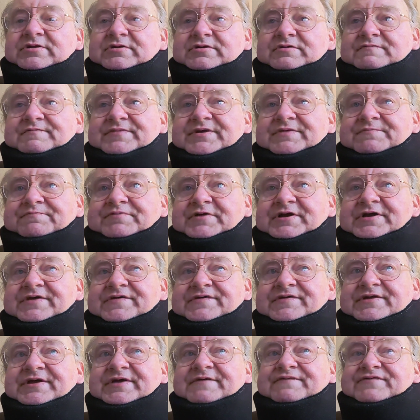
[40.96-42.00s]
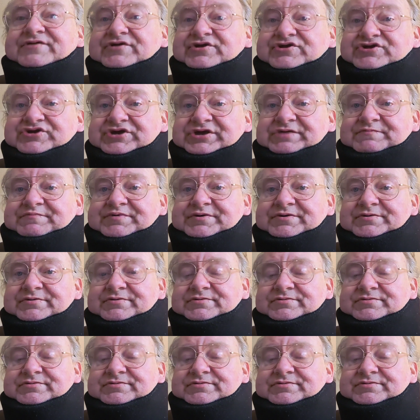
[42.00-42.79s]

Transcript: They're mid-price knife to cheap.